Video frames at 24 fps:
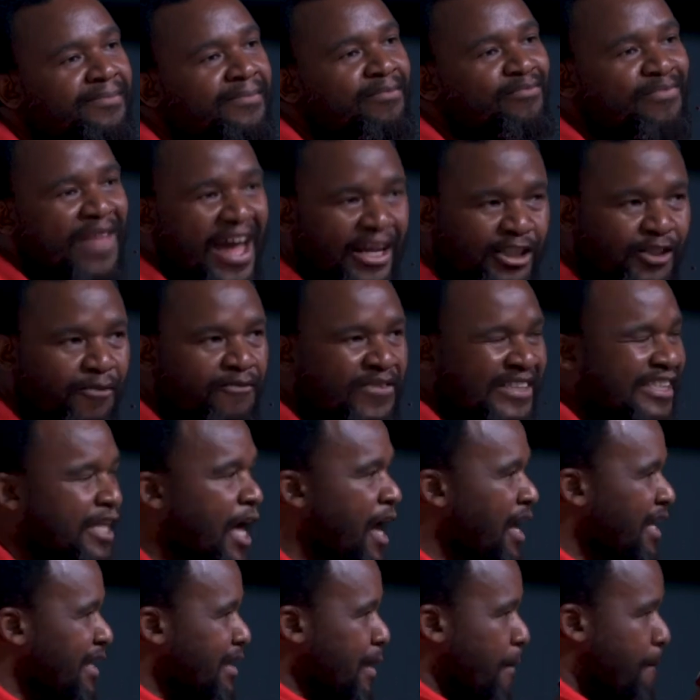They had to fit
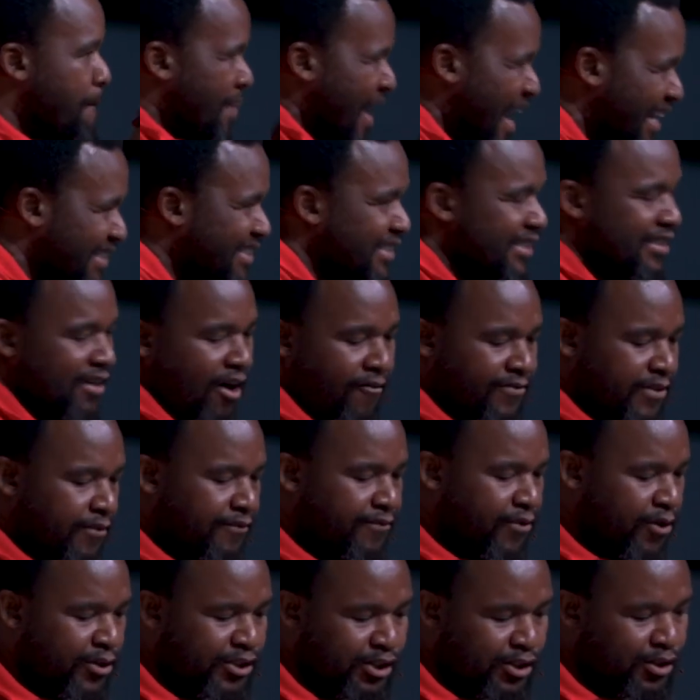the pattern of the
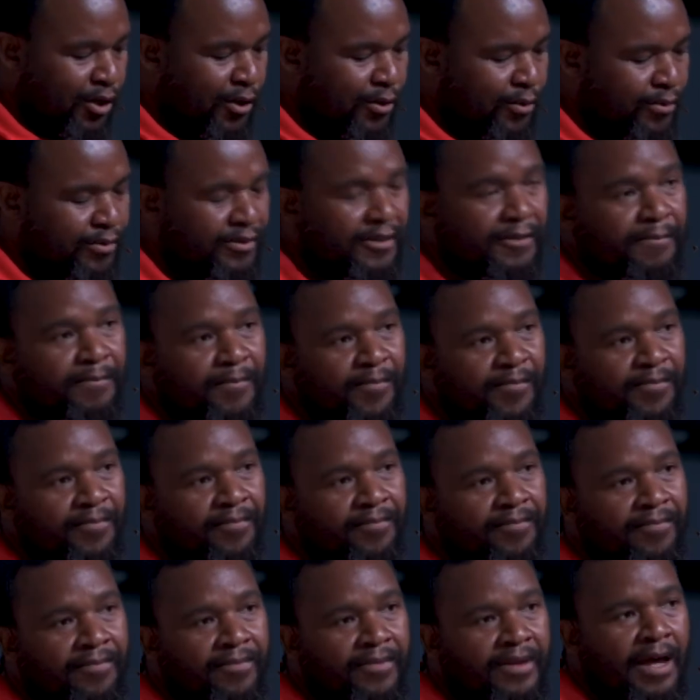first stone.
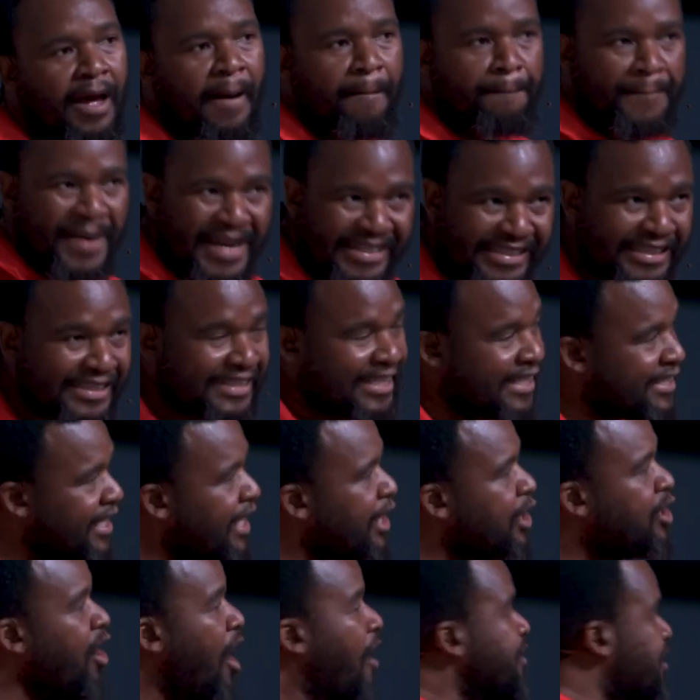Peter says
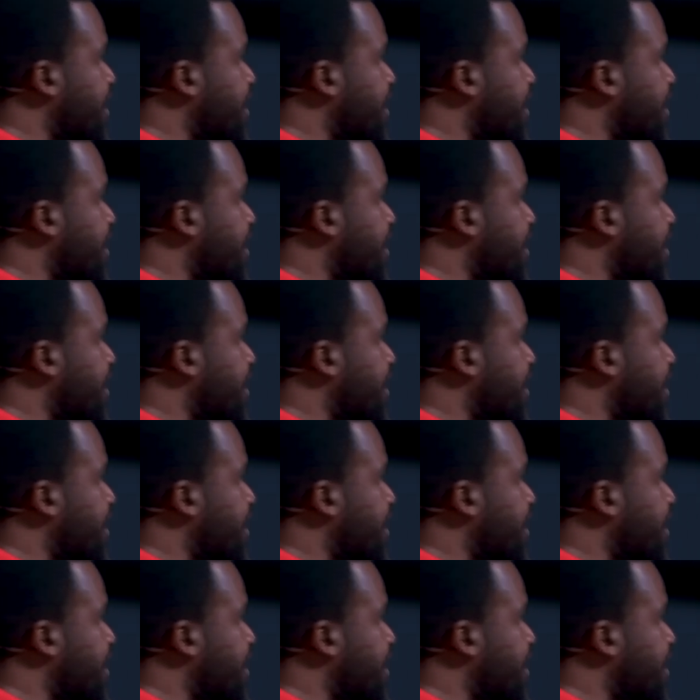in God's